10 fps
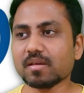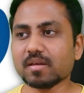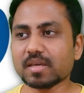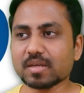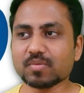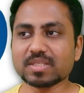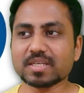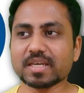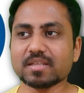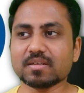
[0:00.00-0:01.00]
Here once
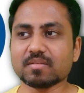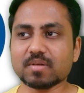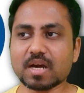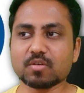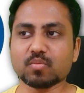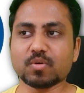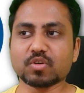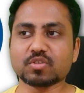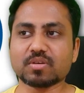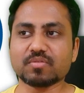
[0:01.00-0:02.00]
again our
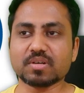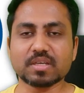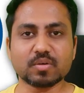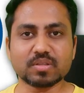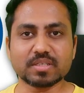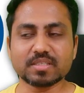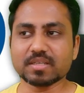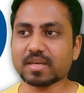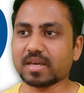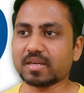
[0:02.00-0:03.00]
robots are working on it,
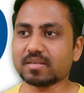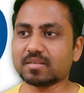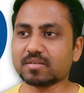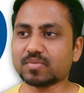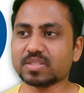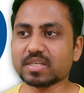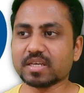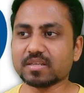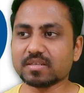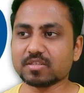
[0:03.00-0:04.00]
and once
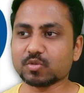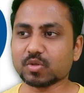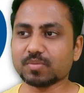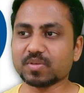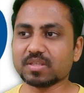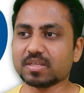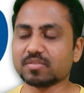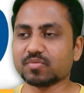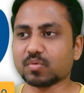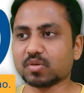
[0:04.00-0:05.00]
again it is showing me that
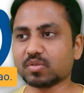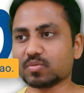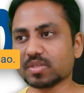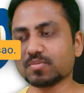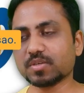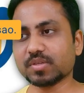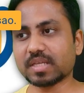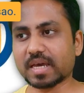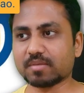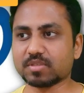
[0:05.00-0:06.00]
if you want to switch between
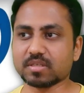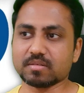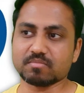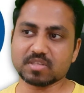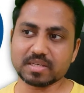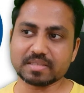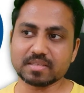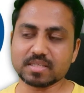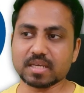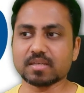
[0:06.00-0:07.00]
the apps, then click
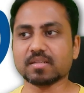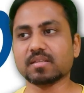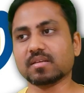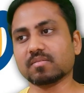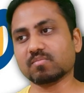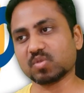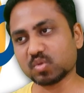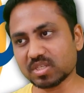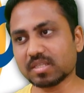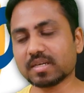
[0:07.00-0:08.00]
this icon. To
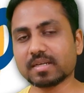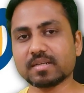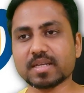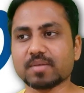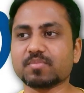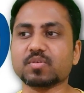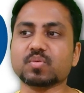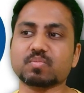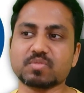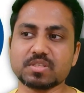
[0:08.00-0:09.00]
see the current app,
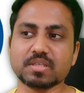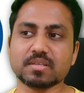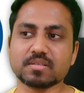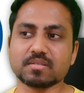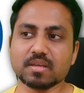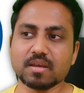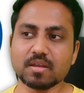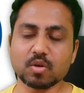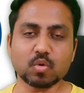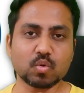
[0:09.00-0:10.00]
you see this
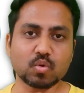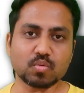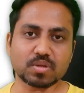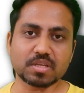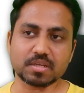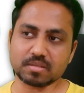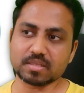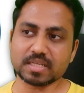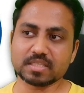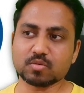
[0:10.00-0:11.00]
logo over here, the
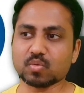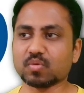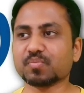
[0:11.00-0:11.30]
next logo.